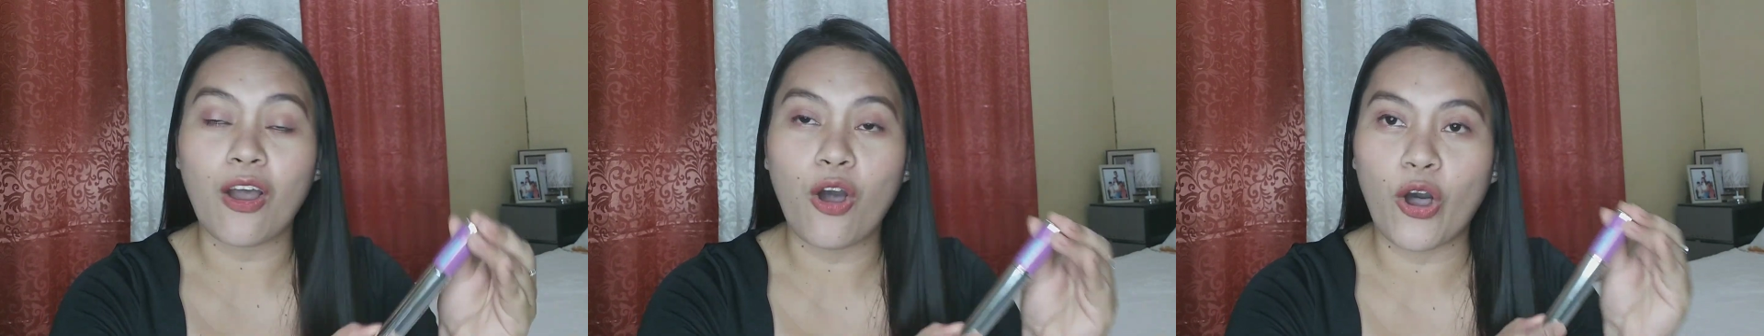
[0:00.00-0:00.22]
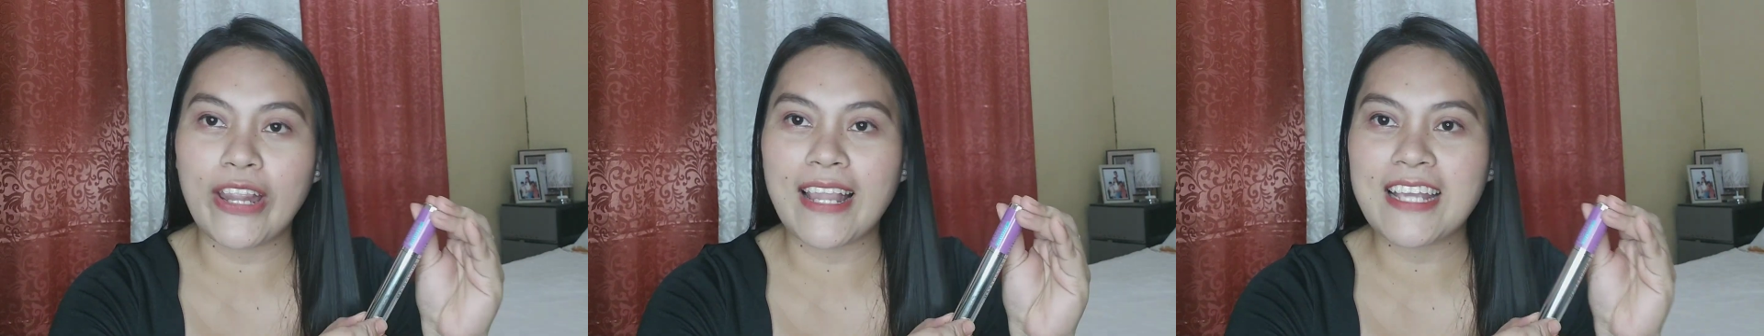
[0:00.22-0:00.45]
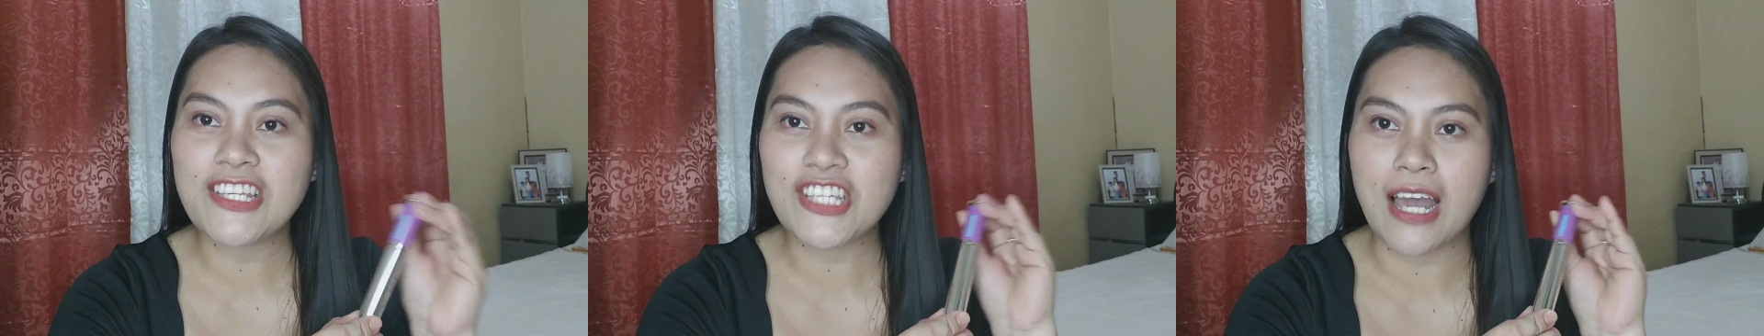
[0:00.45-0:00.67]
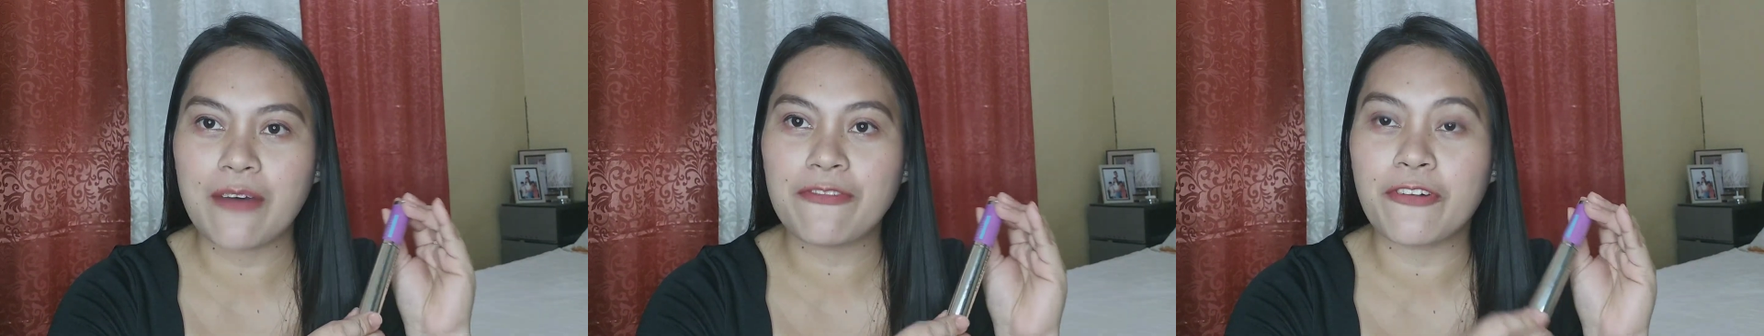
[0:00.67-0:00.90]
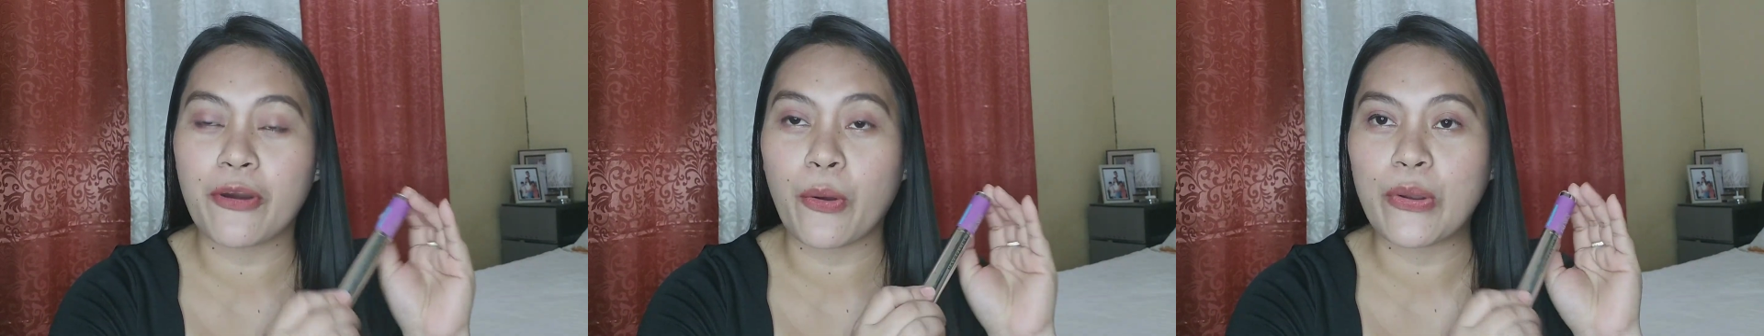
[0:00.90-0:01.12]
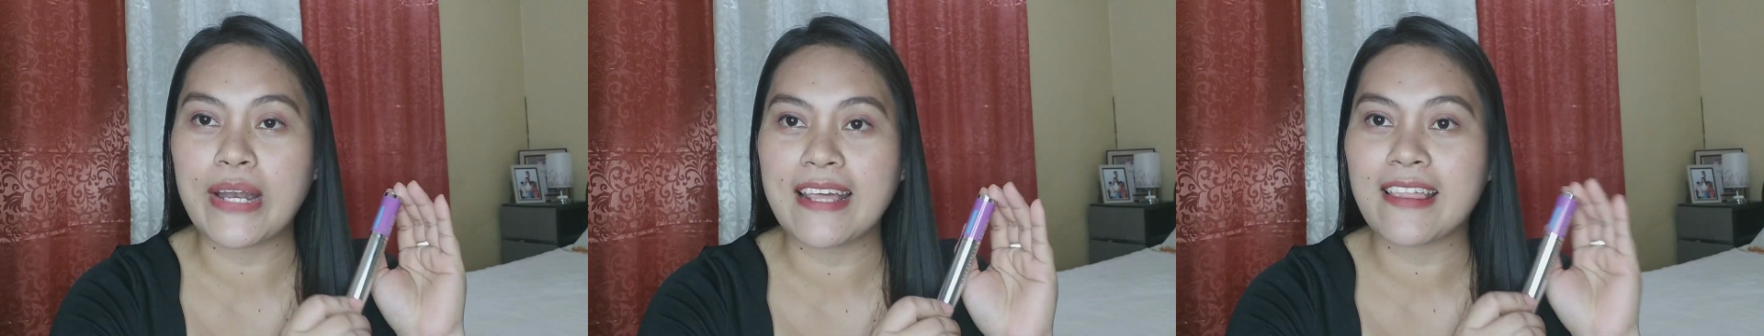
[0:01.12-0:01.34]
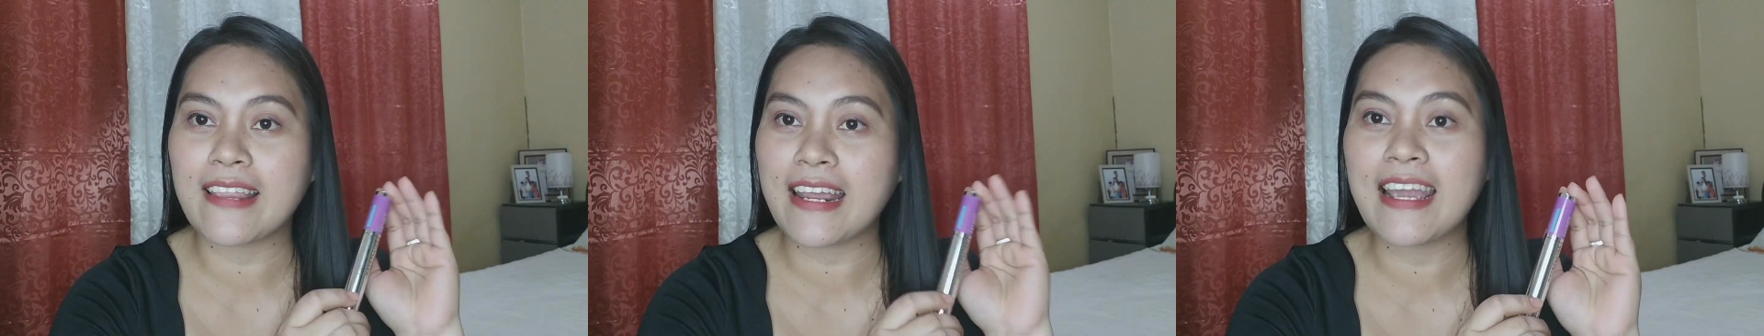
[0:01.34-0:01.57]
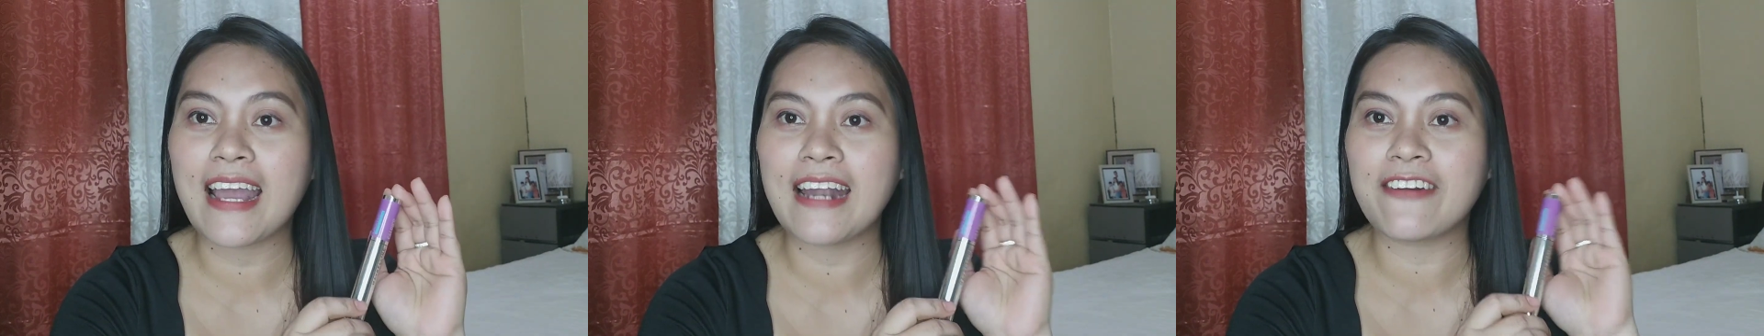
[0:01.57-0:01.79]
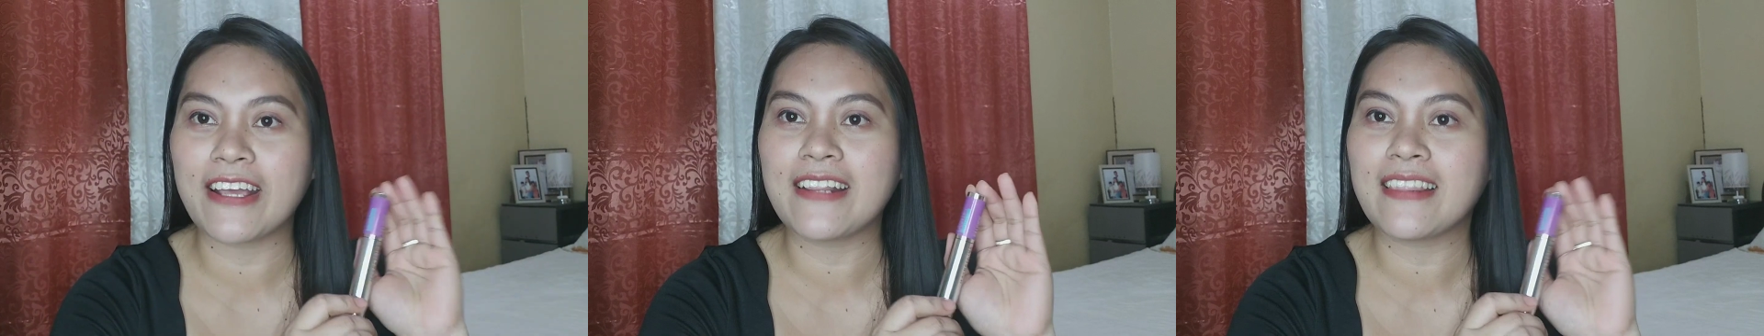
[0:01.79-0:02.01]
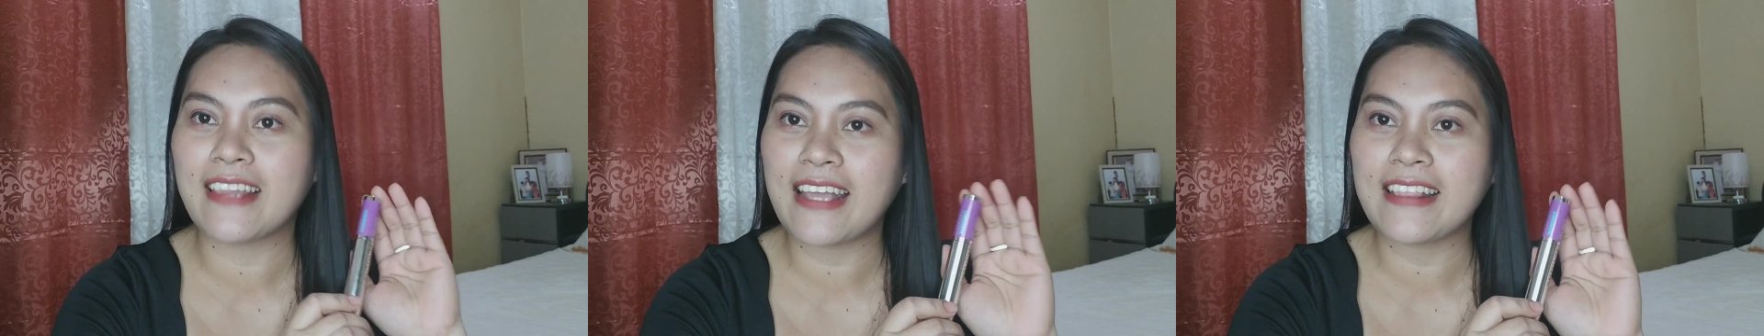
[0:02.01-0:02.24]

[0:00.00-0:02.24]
online siya for only $399.